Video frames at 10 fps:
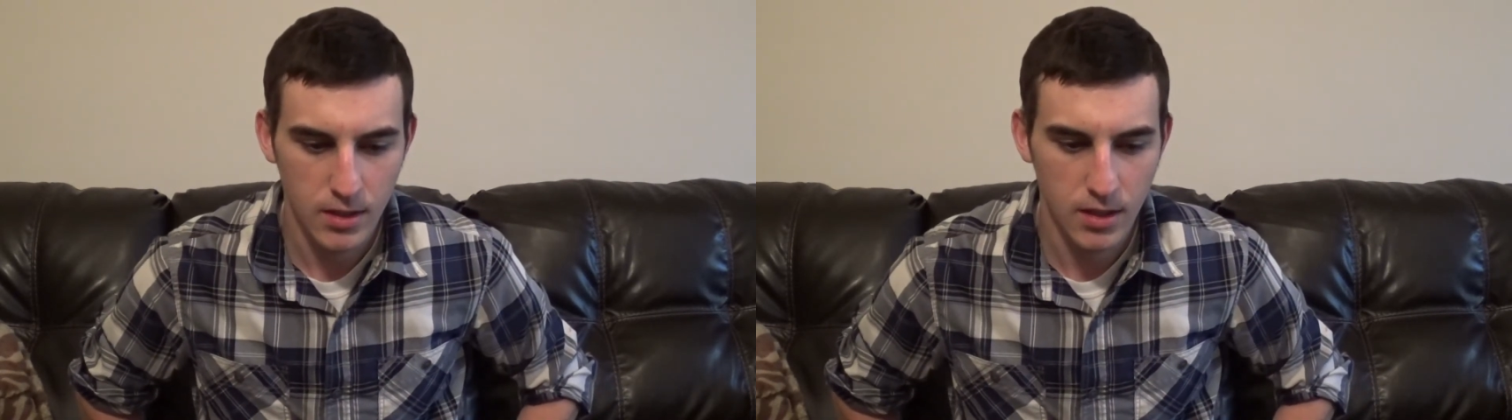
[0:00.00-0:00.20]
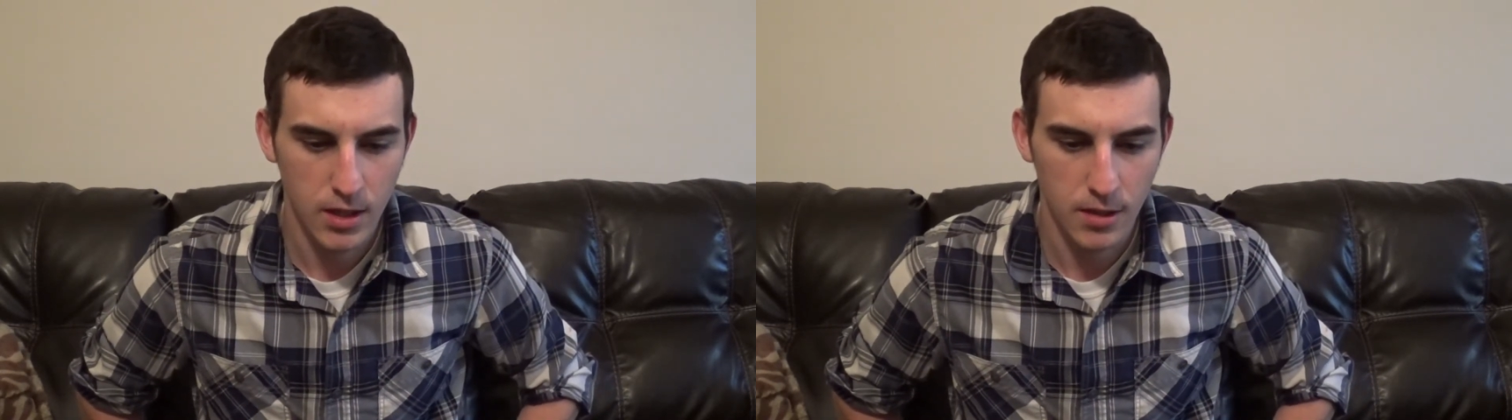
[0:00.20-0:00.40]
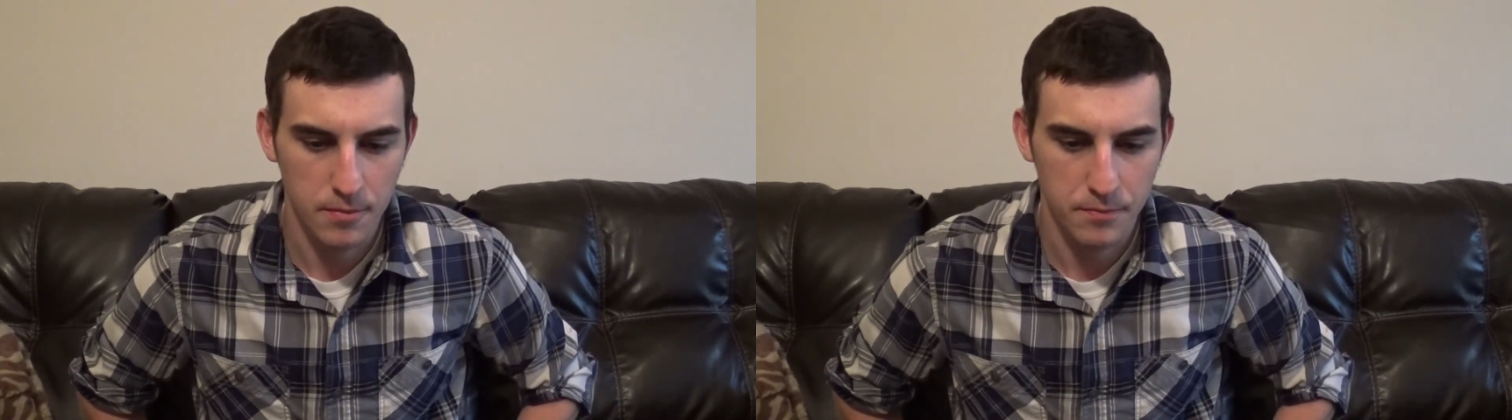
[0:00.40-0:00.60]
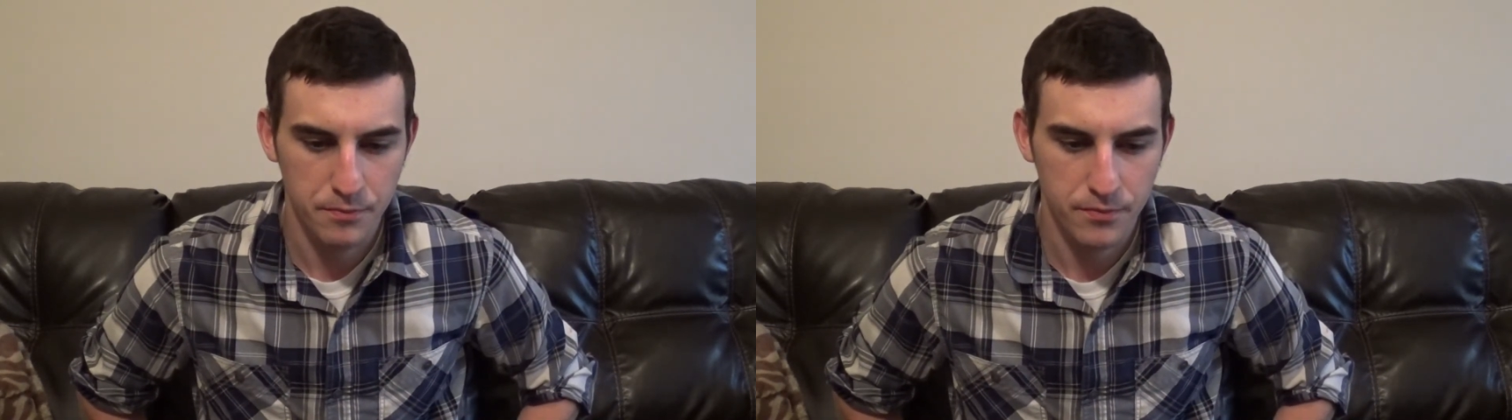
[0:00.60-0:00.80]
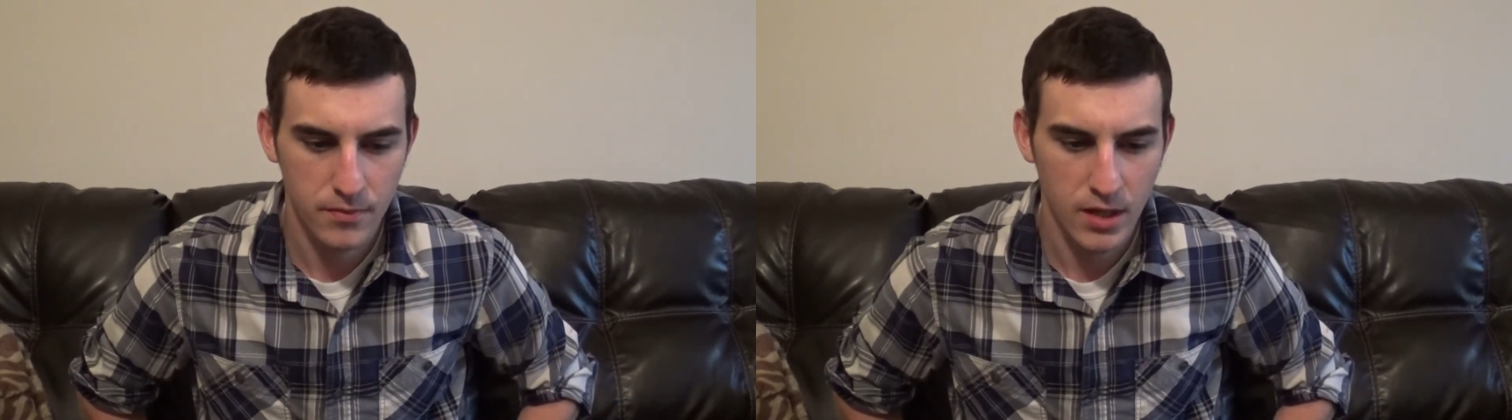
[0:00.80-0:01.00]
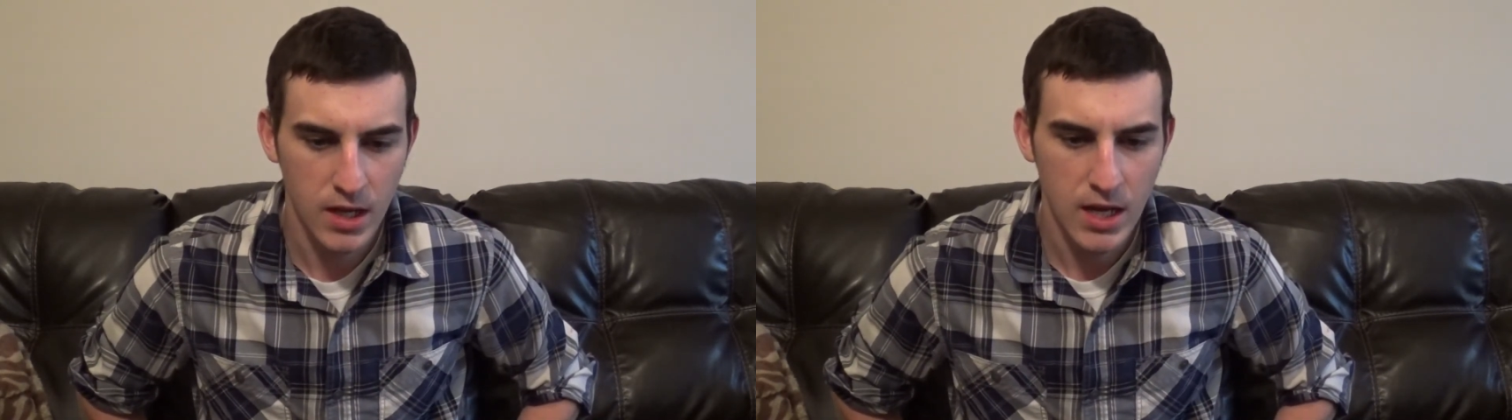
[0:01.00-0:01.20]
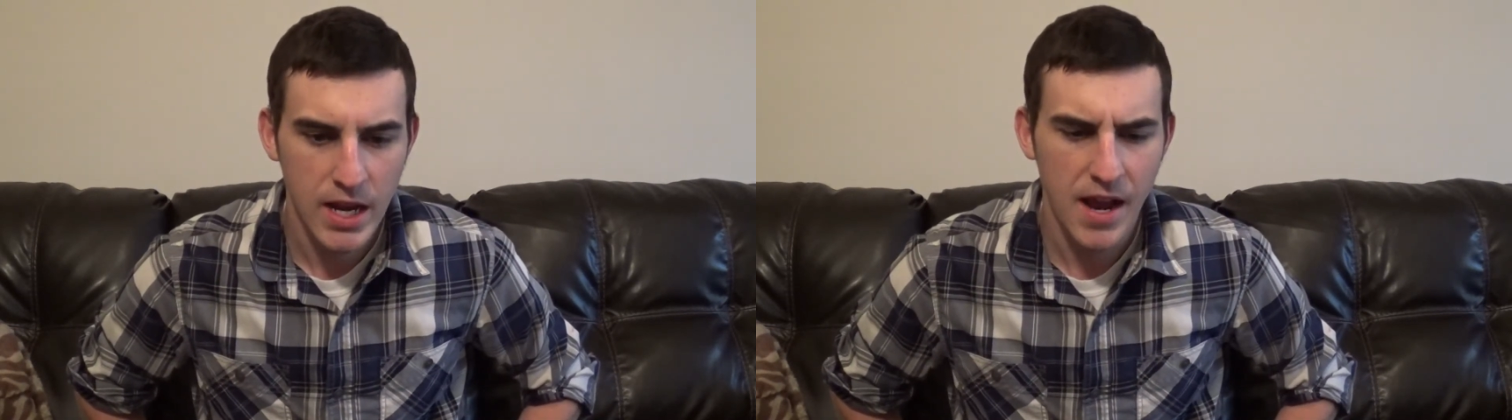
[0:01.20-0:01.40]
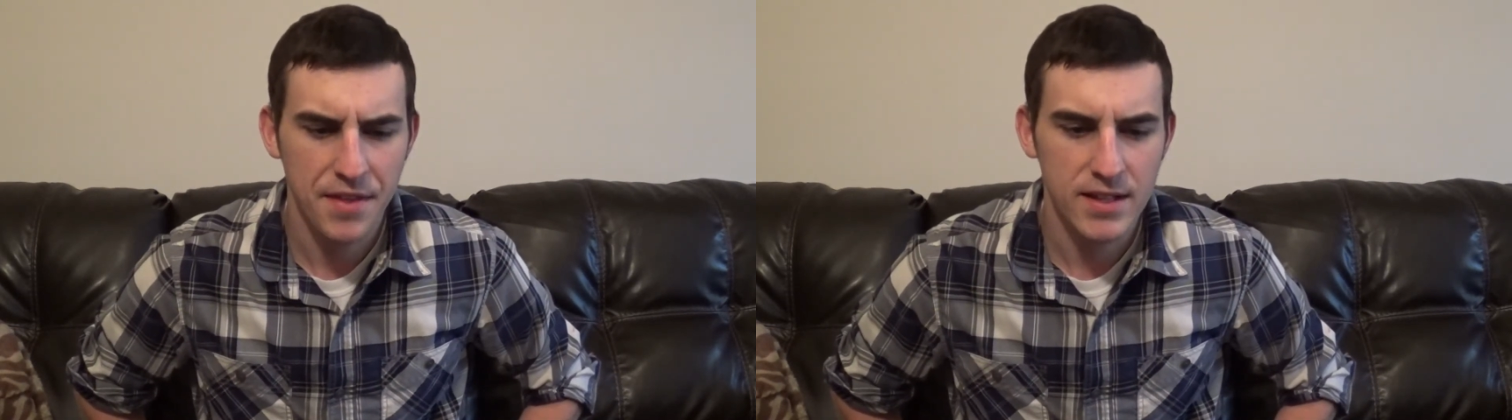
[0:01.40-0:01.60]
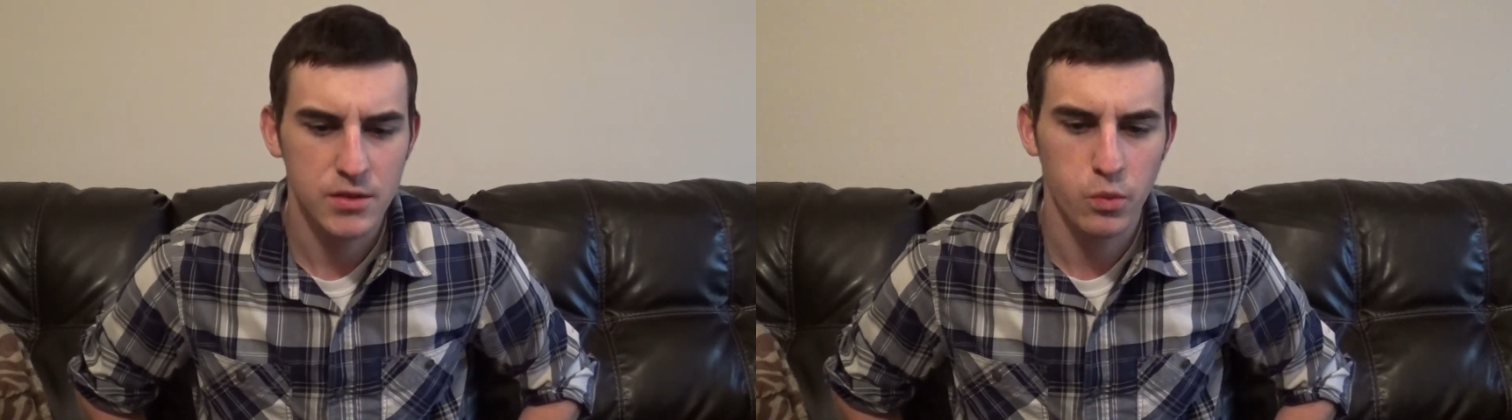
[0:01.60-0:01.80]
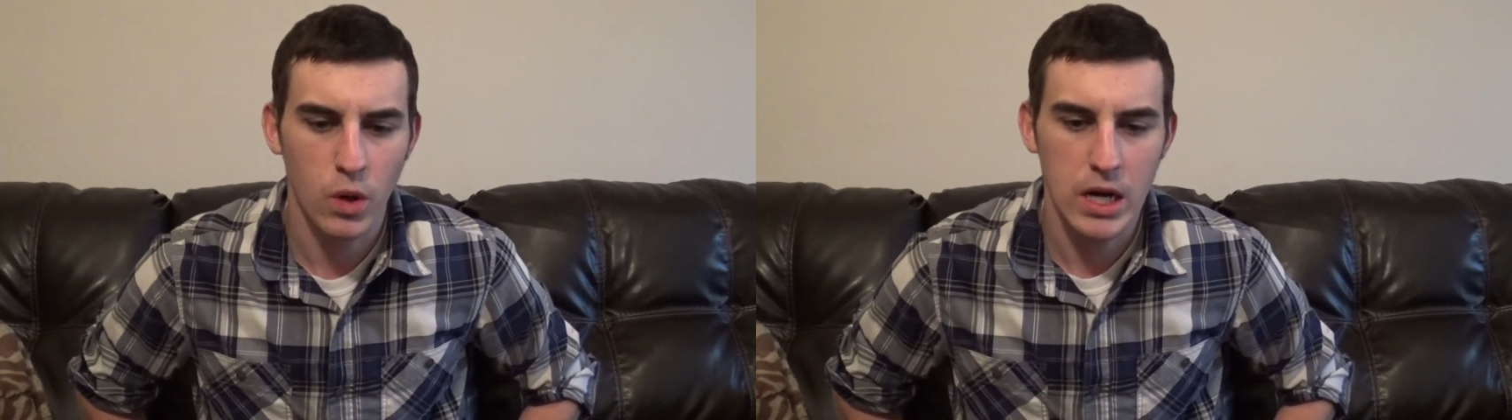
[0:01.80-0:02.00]
And
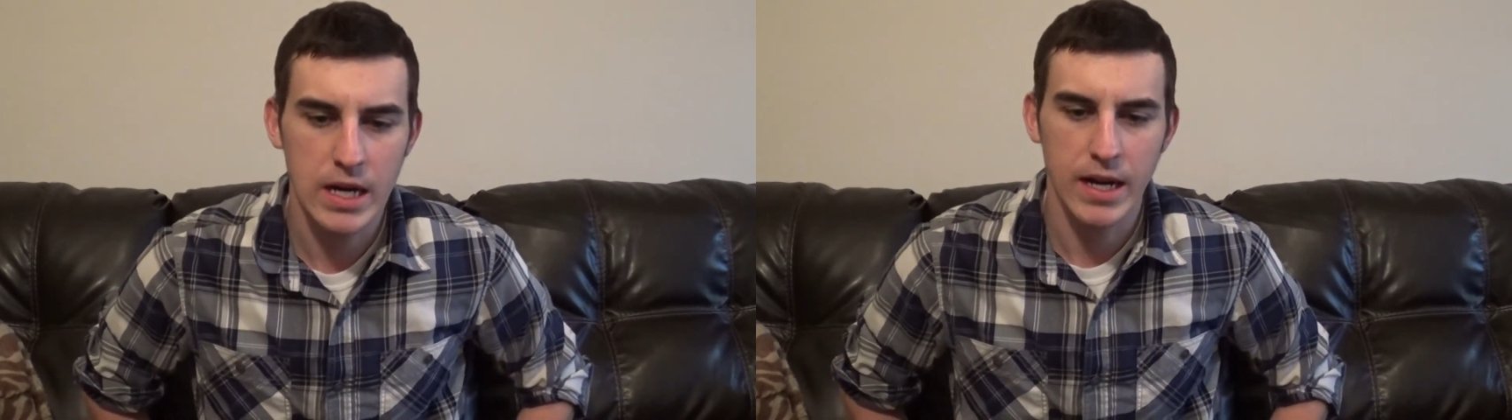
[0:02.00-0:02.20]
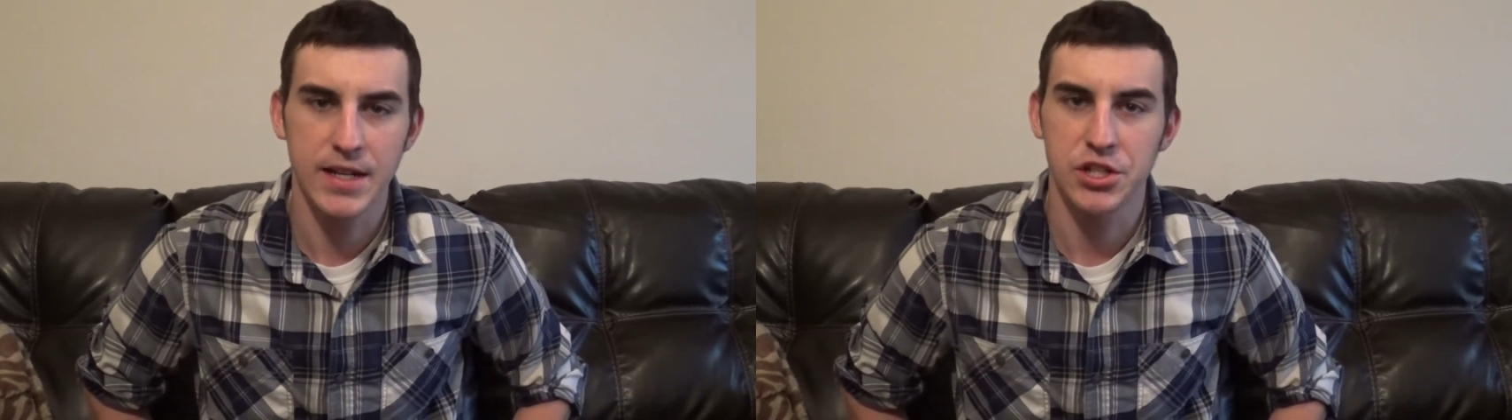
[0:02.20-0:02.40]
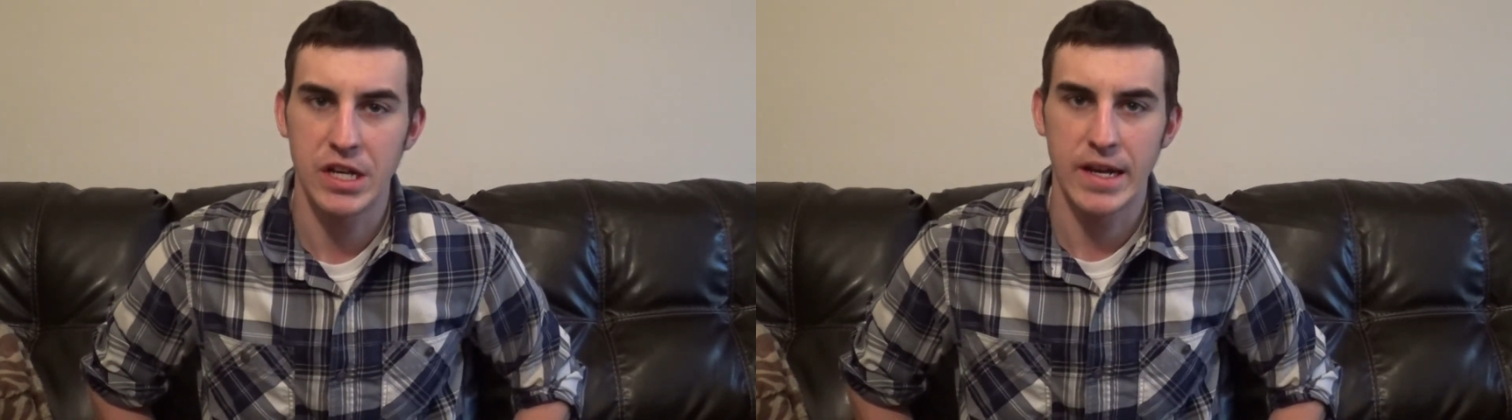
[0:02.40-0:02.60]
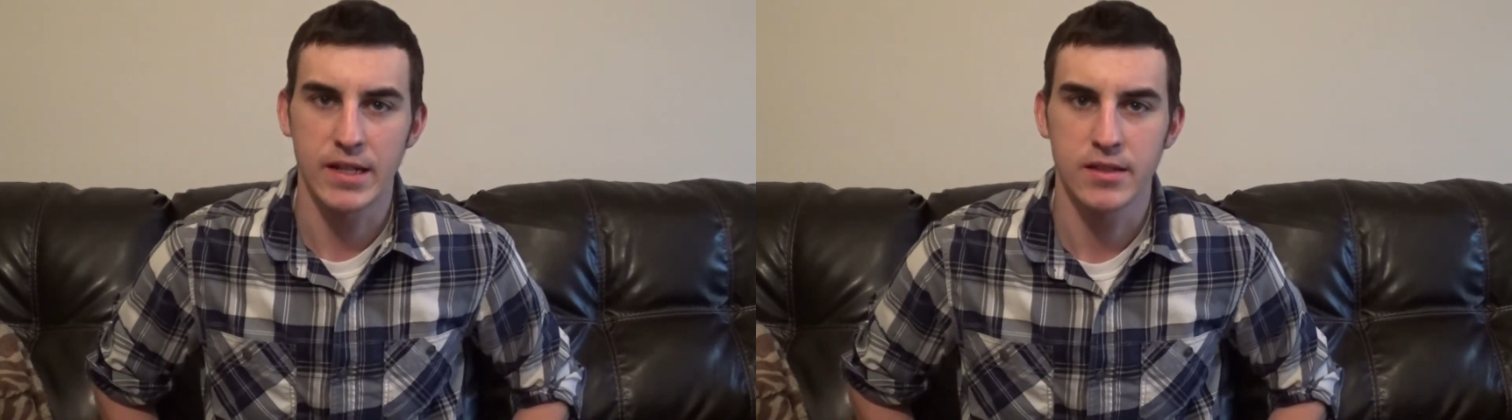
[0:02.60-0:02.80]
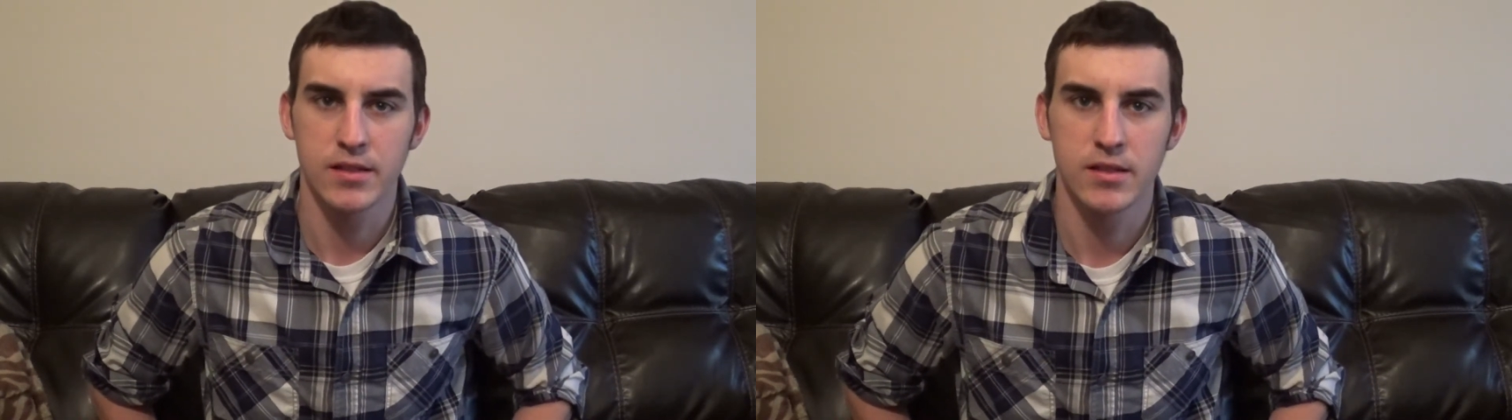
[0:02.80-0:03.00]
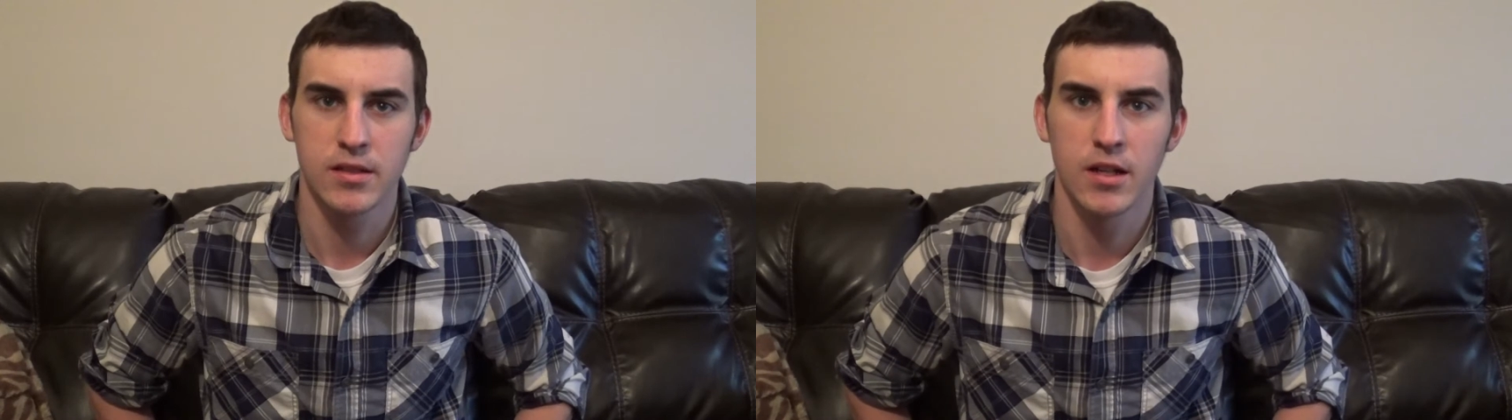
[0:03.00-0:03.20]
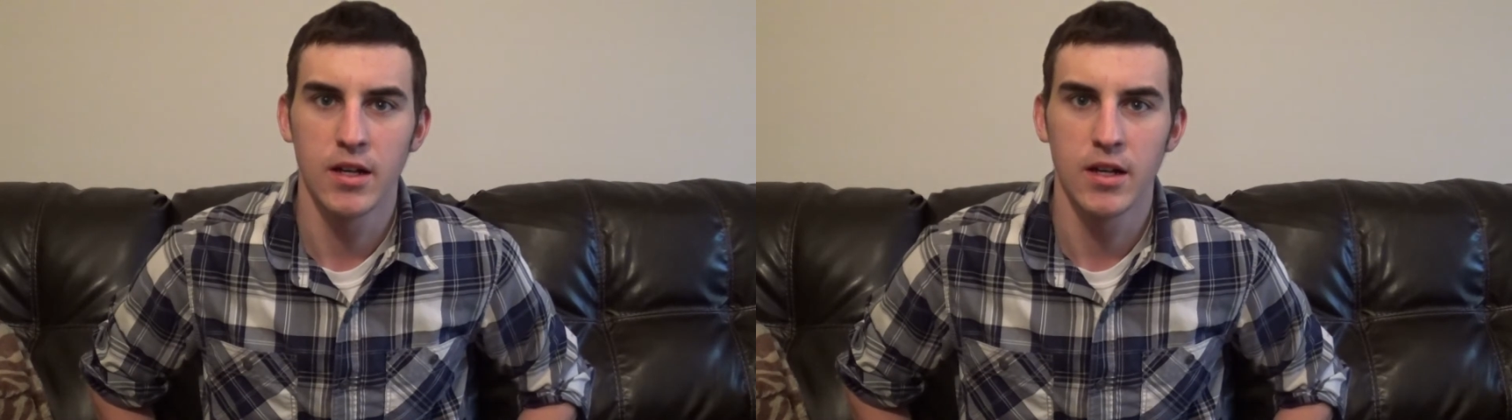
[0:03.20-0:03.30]
that's why I chase.